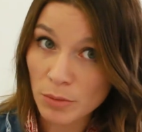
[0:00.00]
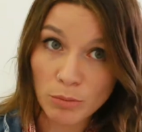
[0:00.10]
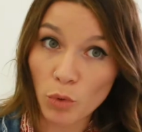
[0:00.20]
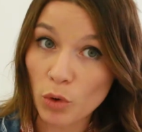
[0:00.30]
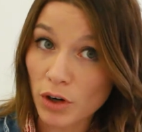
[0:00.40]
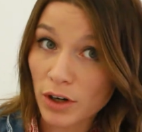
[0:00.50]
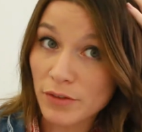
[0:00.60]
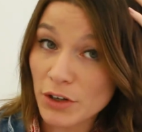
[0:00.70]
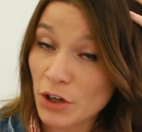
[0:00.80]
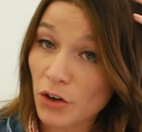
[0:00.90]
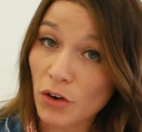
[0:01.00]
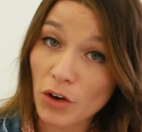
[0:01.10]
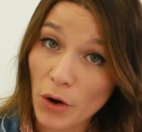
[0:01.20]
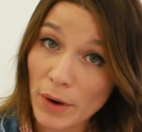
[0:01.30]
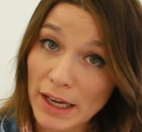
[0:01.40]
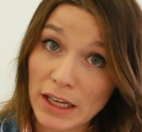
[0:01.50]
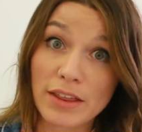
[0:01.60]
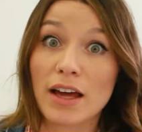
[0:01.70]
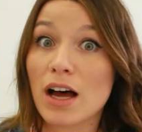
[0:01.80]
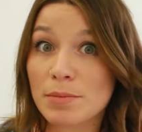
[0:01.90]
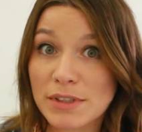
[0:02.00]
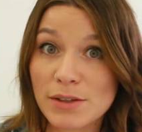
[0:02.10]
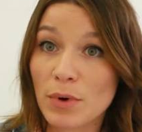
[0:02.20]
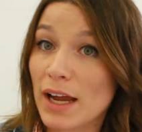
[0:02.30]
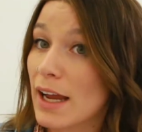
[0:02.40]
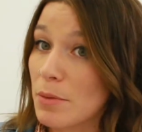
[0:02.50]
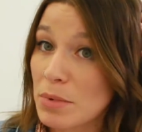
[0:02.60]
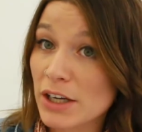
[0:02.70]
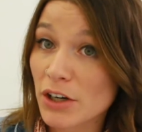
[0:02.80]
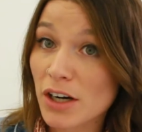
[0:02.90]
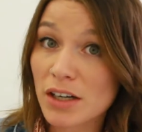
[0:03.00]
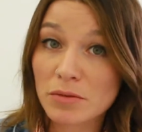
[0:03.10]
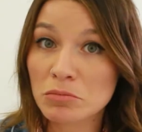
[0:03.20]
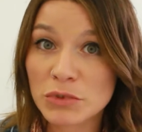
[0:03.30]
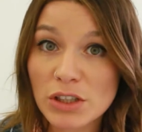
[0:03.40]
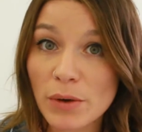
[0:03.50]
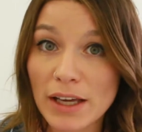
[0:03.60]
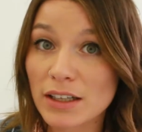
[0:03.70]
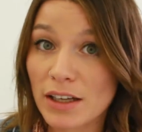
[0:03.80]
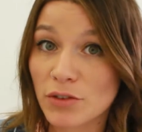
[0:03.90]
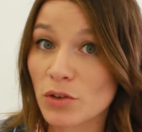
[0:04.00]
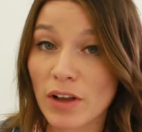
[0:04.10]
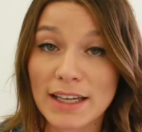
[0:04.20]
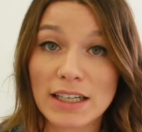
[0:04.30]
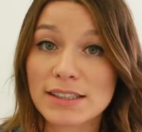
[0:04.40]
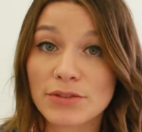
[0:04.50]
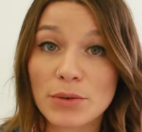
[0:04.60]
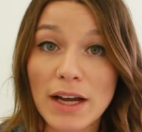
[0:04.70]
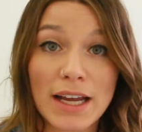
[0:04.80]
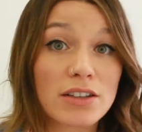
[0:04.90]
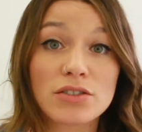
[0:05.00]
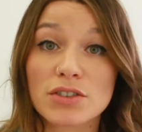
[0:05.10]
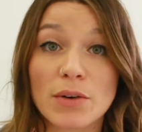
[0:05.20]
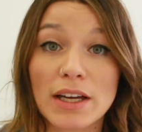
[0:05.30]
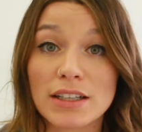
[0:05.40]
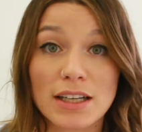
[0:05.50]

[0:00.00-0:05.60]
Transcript: more of the curl going the opposite way up here, do it. If you like it a different way, do it.